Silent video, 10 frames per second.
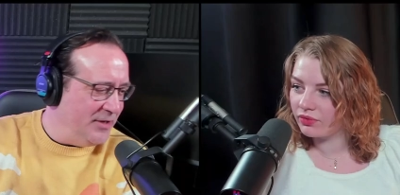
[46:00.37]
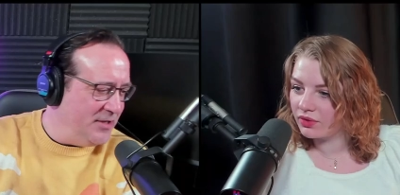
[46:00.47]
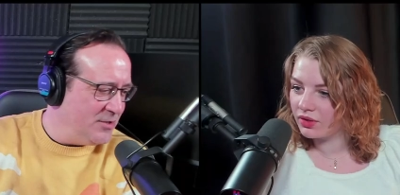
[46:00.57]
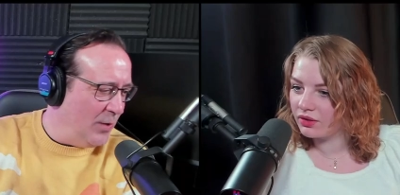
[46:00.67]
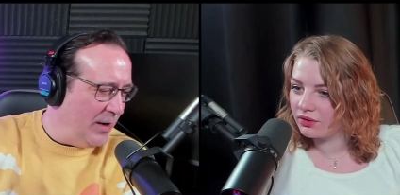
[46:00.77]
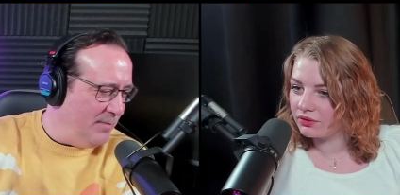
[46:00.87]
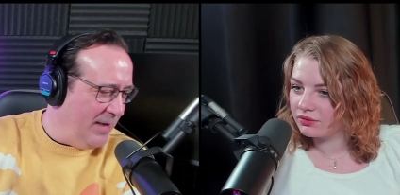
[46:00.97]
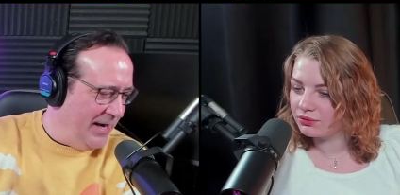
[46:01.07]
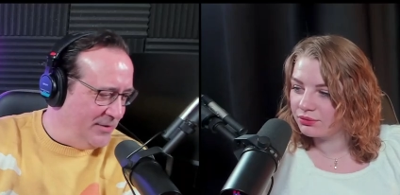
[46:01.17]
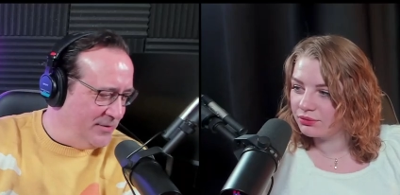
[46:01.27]
Speaker 1: square
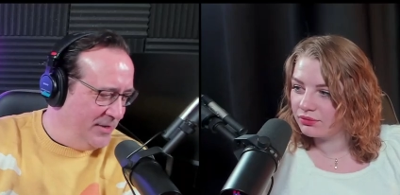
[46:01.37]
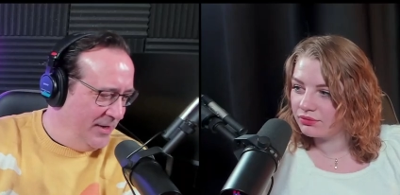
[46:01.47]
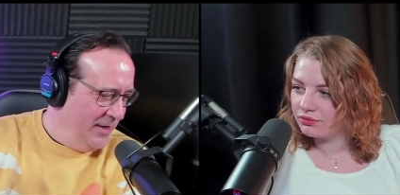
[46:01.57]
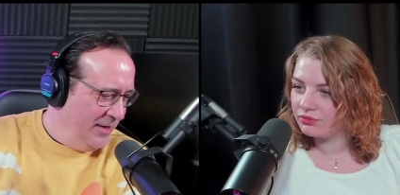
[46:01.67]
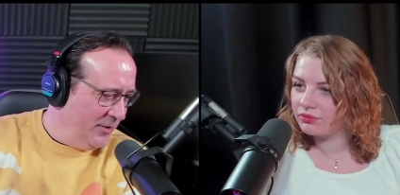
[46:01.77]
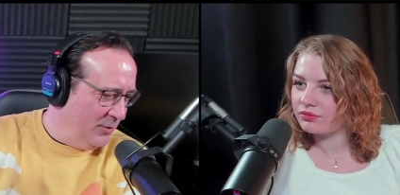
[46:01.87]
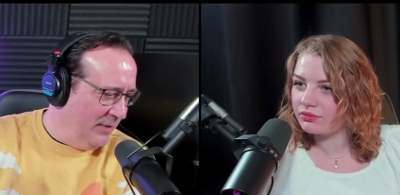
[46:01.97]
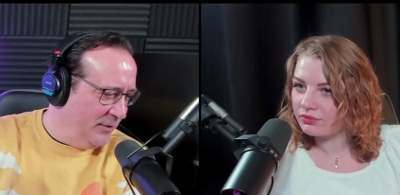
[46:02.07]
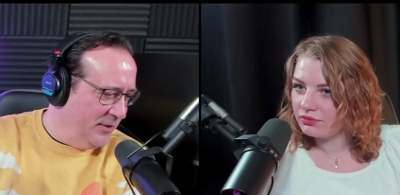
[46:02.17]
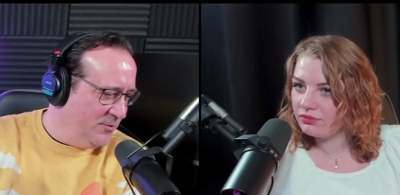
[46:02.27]
miles. There are
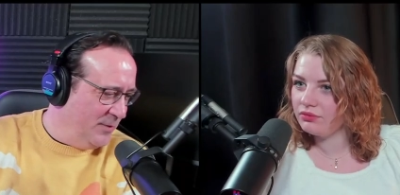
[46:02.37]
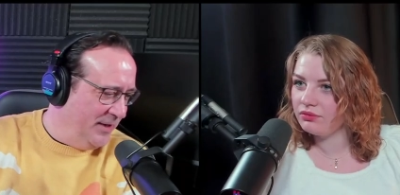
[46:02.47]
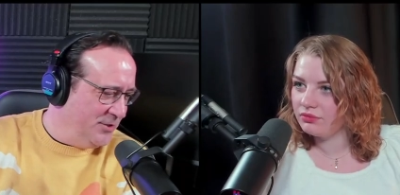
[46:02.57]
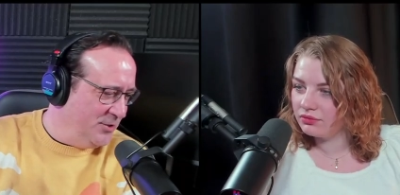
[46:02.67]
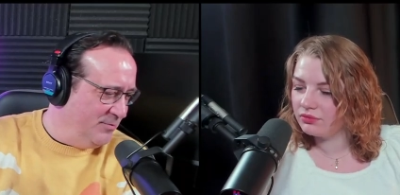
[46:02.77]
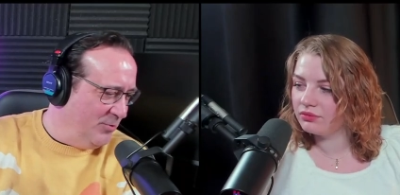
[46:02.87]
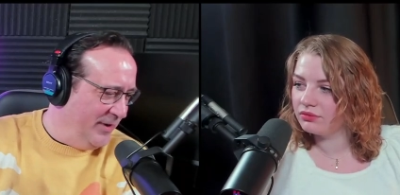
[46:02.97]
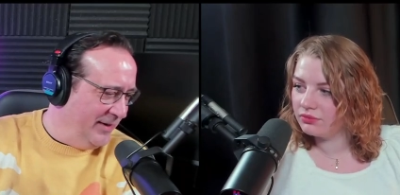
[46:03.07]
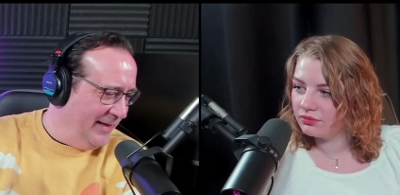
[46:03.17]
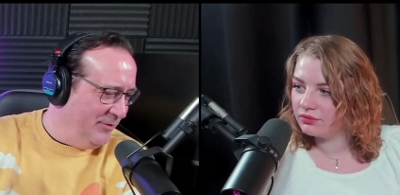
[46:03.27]
roughly
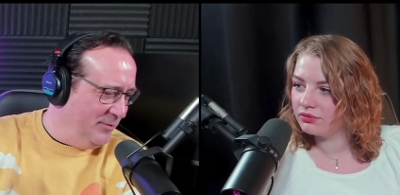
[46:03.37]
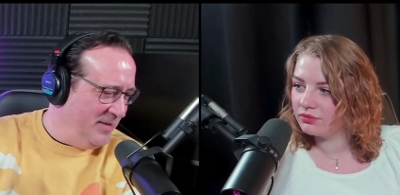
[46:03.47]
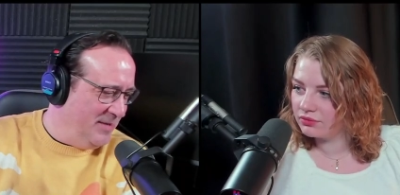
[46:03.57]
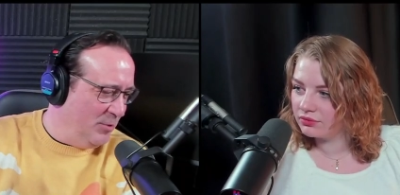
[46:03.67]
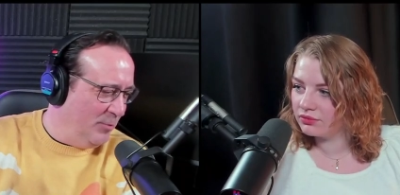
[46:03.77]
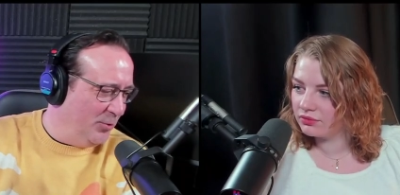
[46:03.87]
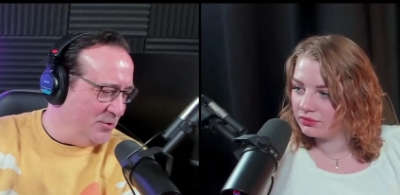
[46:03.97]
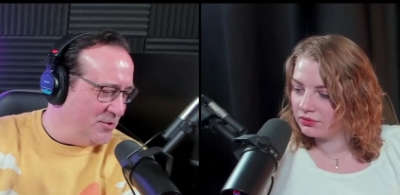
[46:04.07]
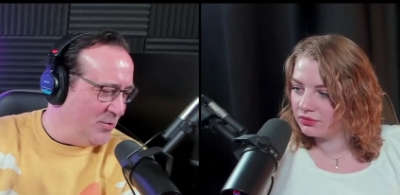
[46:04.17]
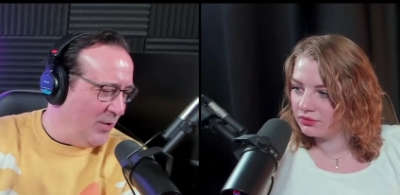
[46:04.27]
22.11 people per
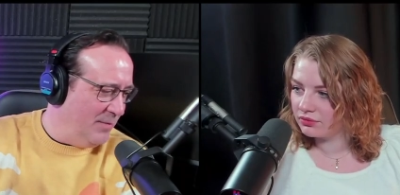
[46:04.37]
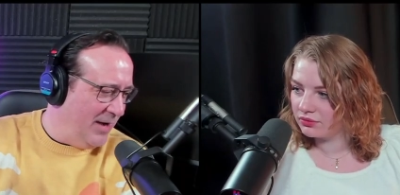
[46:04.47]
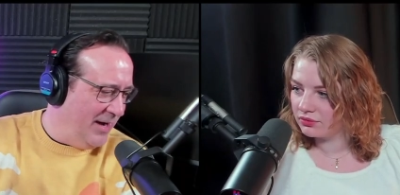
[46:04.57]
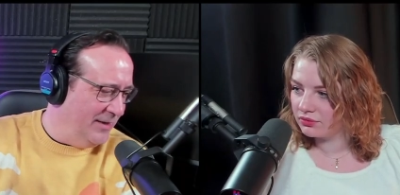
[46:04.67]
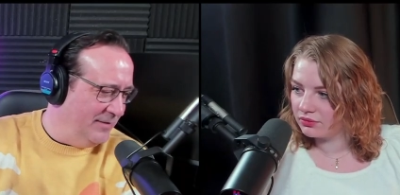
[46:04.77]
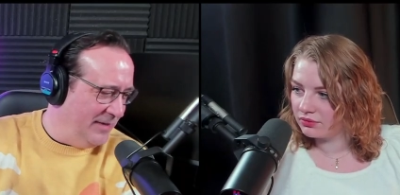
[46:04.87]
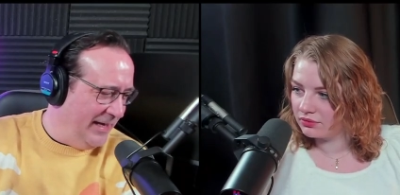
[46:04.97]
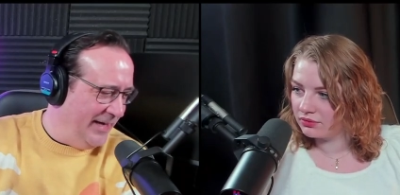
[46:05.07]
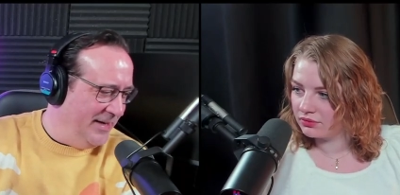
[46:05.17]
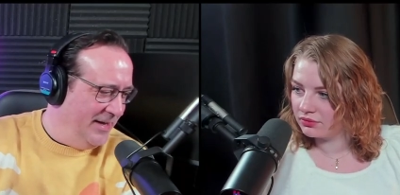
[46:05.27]
square mile of
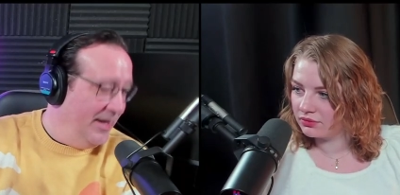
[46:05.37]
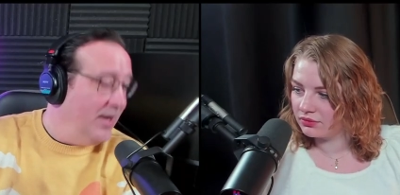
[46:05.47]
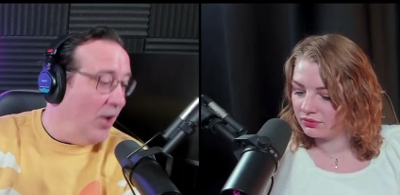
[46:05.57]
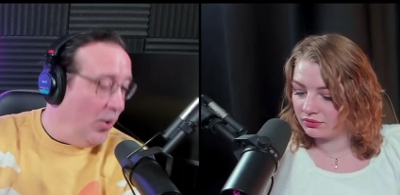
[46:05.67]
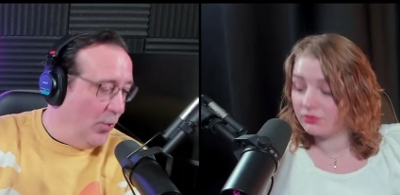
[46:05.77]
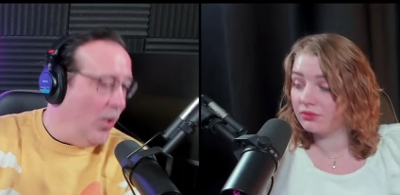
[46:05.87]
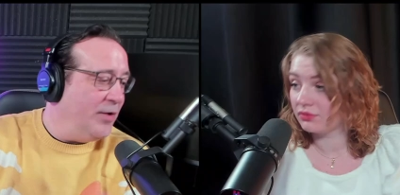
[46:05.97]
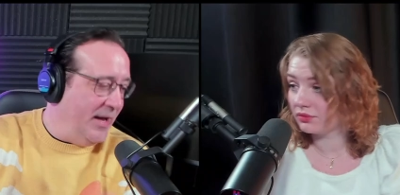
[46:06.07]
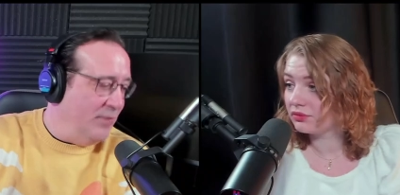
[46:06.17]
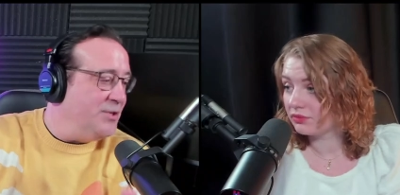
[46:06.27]
land, Oh,
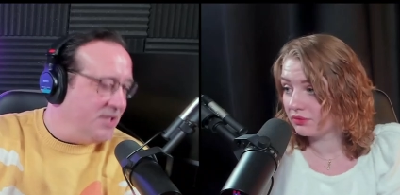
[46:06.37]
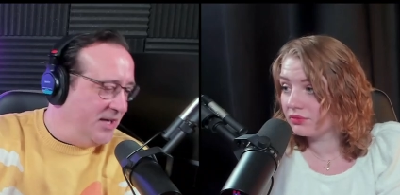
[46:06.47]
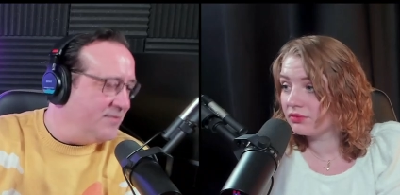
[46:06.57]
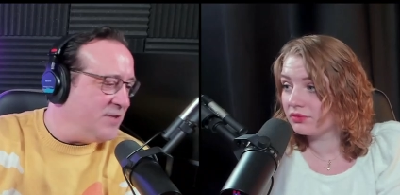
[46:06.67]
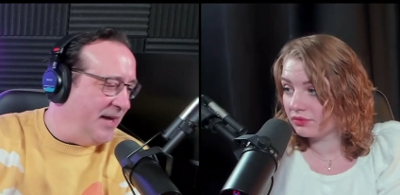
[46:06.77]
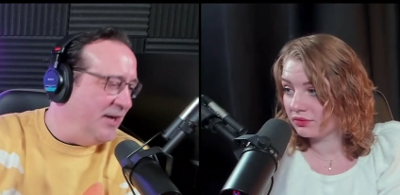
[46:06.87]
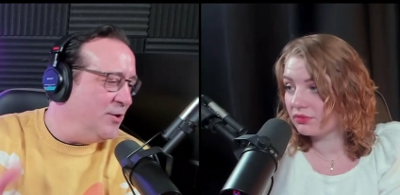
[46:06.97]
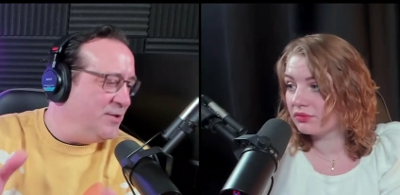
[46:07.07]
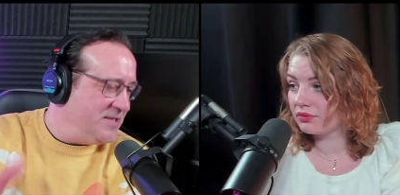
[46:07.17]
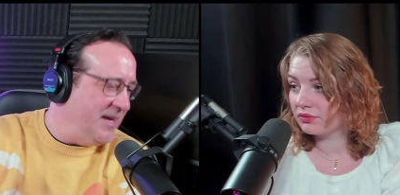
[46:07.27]
okay, which gives Idaho
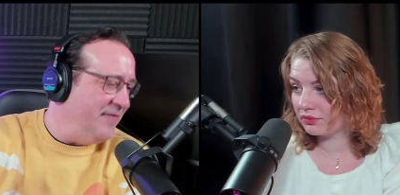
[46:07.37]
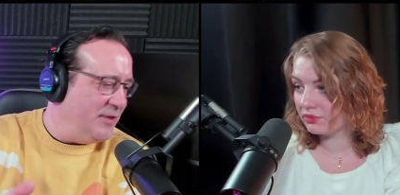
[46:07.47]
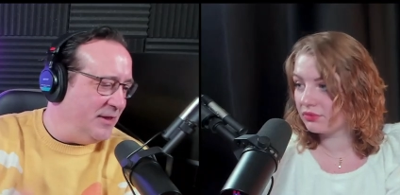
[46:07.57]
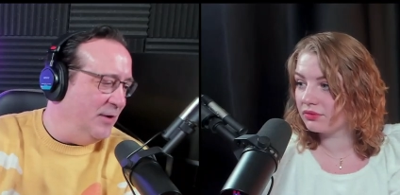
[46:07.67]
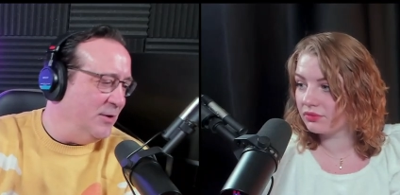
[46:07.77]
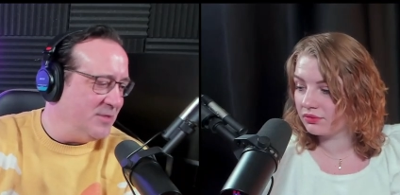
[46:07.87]
the seventh lowest